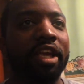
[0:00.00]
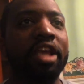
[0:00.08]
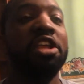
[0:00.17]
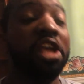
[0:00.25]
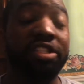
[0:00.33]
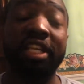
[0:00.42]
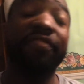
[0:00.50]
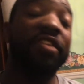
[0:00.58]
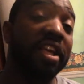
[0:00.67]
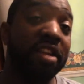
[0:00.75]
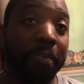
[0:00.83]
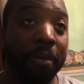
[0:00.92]
it's even
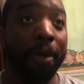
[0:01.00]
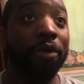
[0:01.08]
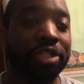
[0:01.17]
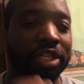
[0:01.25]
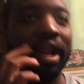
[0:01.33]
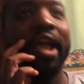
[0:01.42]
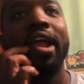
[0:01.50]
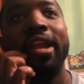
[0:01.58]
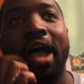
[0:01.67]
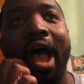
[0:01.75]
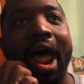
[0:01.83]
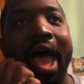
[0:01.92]
in a promotion.
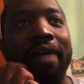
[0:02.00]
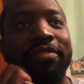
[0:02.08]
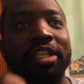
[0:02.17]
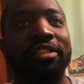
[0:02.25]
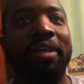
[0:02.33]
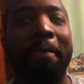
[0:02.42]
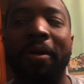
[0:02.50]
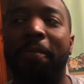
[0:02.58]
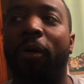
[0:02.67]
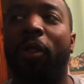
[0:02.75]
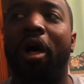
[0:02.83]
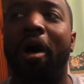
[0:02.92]
Now, I have seen some
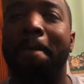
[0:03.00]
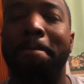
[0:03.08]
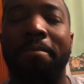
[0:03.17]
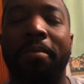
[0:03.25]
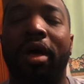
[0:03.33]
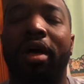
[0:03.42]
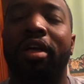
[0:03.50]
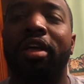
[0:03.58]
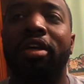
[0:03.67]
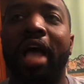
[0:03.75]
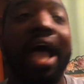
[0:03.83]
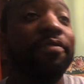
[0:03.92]
people,
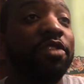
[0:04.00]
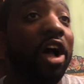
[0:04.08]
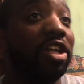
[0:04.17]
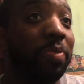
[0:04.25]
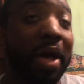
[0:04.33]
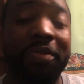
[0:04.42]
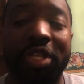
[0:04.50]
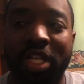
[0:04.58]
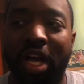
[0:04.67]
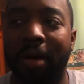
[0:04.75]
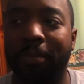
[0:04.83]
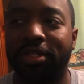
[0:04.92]
I've talked about this a
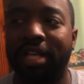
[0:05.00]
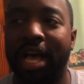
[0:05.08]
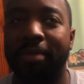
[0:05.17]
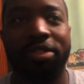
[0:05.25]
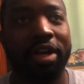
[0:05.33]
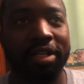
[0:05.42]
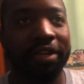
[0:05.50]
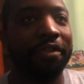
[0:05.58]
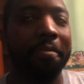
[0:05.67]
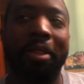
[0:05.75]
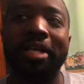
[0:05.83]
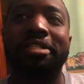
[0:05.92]
couple times on
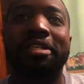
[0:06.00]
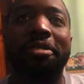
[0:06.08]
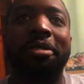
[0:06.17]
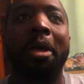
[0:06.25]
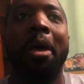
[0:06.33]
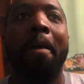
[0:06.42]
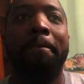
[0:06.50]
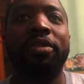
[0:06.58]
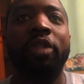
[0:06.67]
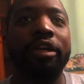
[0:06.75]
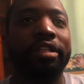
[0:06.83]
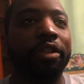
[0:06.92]
different places, but
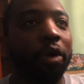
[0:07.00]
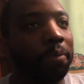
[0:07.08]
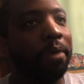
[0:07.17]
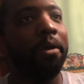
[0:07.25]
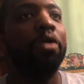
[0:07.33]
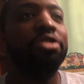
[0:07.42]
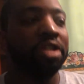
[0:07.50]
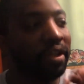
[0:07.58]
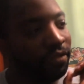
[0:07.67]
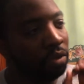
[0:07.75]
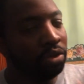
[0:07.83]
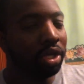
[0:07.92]
there's a little promotion. If
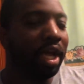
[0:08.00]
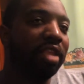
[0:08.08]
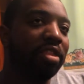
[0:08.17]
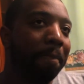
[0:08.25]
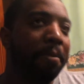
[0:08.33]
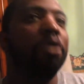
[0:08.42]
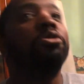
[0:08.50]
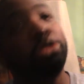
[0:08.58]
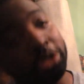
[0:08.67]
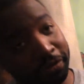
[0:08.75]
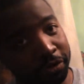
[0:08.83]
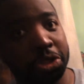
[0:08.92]
you look at the
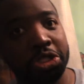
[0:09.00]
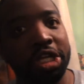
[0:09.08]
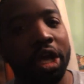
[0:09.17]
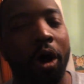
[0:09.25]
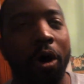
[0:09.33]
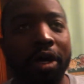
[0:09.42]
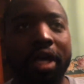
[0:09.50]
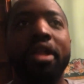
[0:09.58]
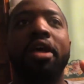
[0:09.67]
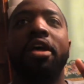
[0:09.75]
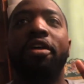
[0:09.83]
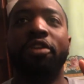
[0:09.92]
poster for She-Hulk,
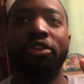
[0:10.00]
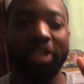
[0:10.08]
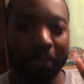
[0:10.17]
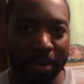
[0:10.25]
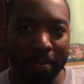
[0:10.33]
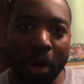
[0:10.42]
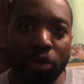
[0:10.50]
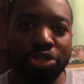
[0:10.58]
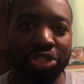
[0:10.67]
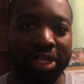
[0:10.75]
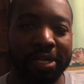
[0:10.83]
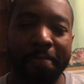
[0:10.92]
there's a
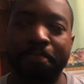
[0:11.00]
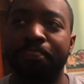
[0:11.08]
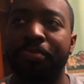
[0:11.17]
promotion